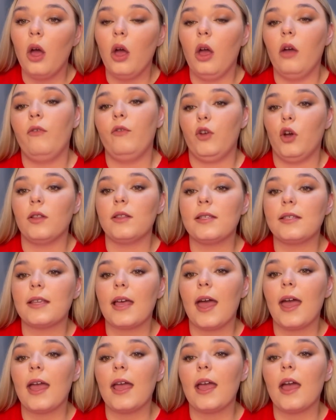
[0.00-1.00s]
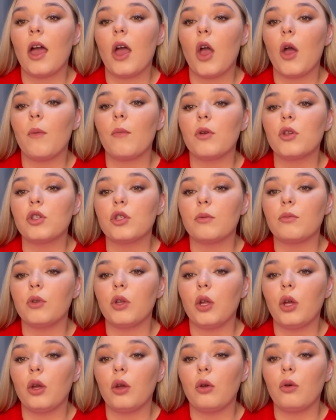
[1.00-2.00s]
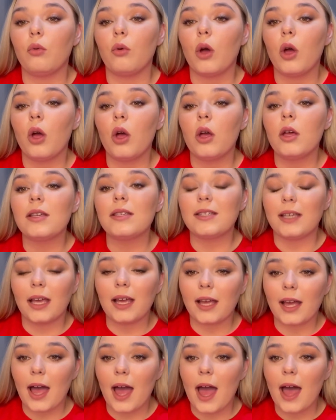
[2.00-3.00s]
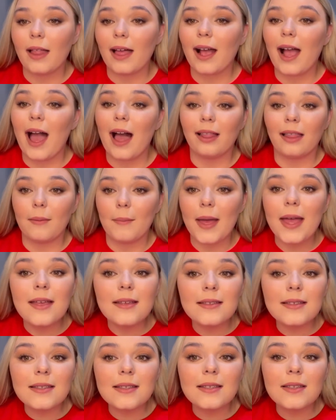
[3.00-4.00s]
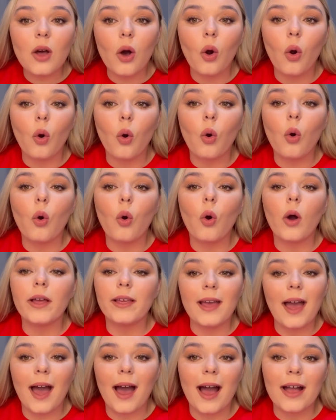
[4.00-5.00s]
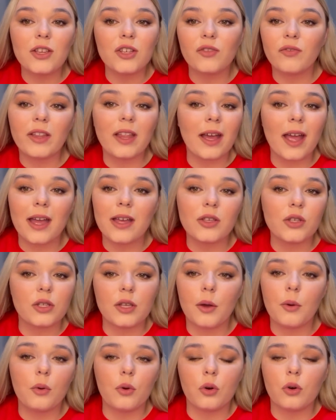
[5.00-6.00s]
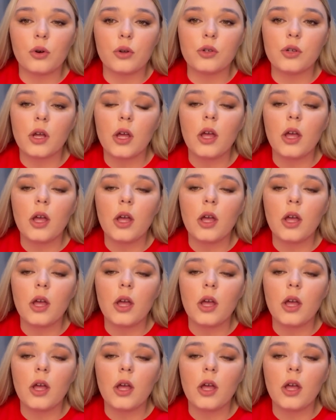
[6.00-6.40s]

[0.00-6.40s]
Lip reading: her fiance, some new skincare, like Elemis. Or yeah, I just feel like it's so good,